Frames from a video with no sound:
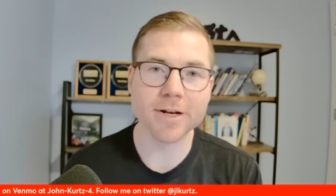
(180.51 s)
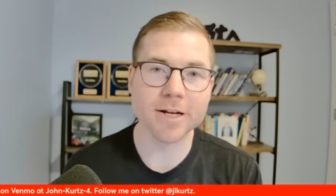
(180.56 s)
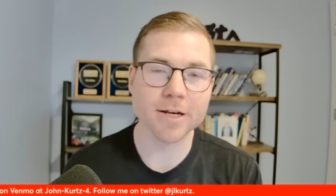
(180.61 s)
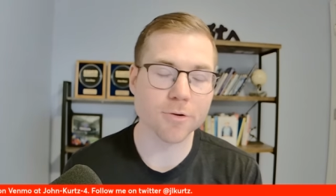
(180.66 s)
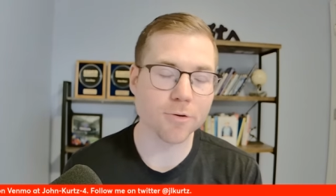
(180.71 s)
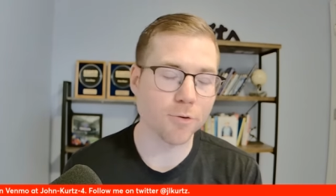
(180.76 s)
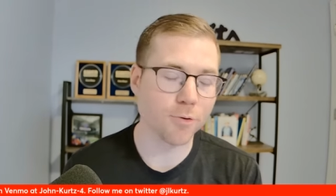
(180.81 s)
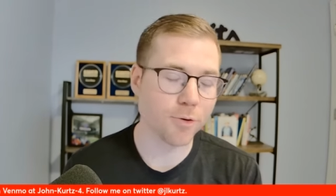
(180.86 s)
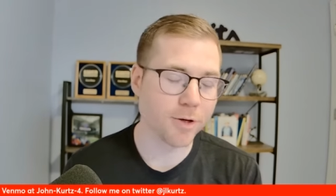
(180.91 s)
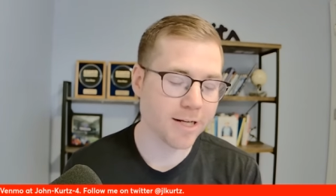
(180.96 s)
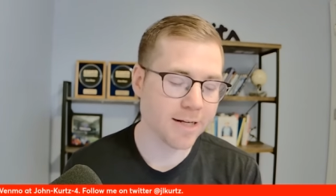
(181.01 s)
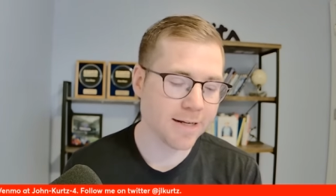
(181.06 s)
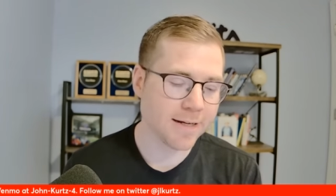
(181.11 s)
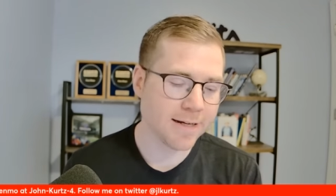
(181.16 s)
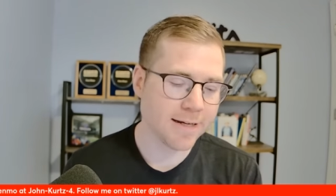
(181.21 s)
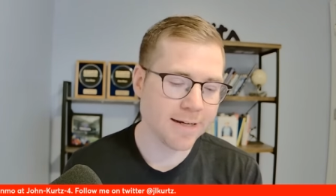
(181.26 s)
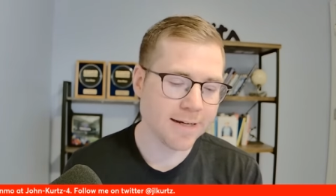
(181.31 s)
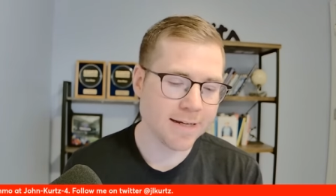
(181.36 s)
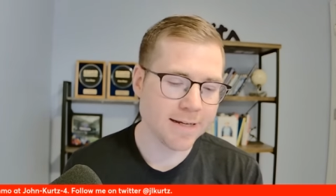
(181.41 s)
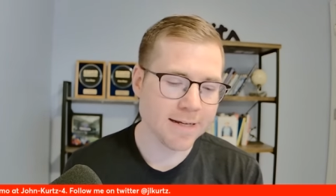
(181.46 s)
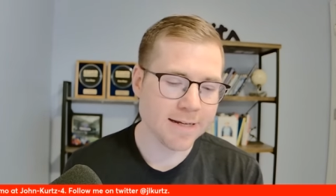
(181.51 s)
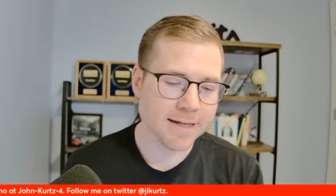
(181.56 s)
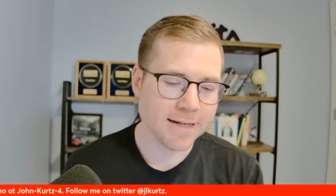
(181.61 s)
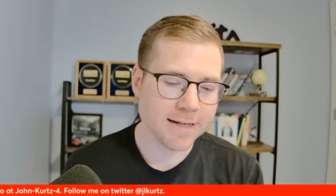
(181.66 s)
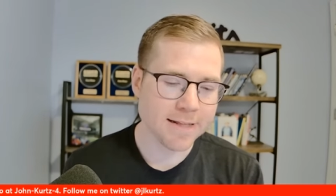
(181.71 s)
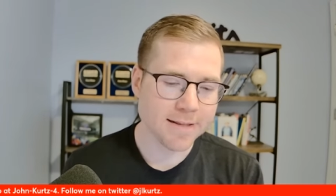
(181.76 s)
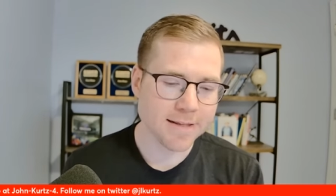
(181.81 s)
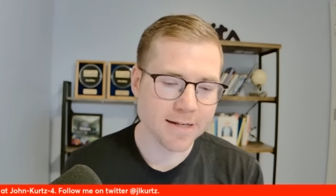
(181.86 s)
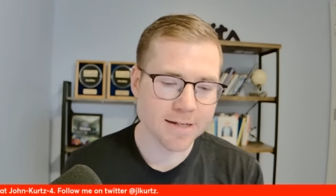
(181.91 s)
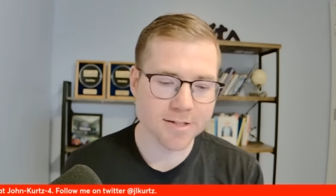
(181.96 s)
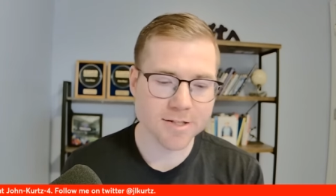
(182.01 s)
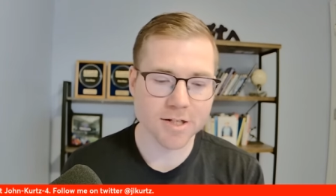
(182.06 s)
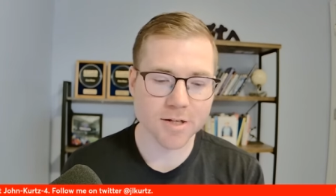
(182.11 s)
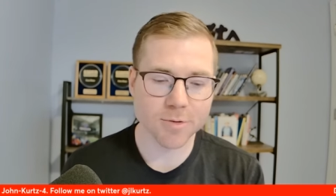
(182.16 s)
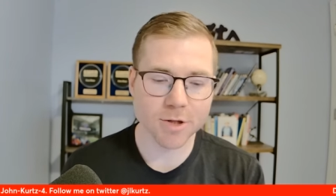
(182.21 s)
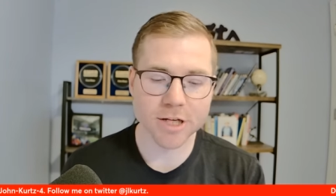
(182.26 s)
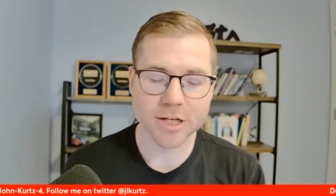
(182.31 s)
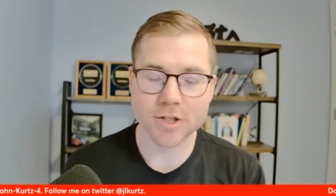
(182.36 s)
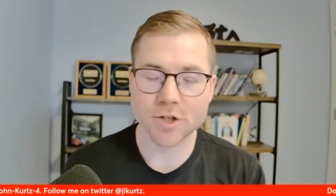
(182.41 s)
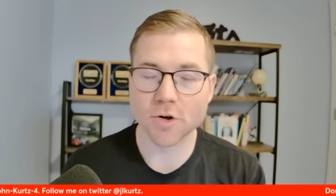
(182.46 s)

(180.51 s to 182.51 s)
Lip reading: It included the NCAA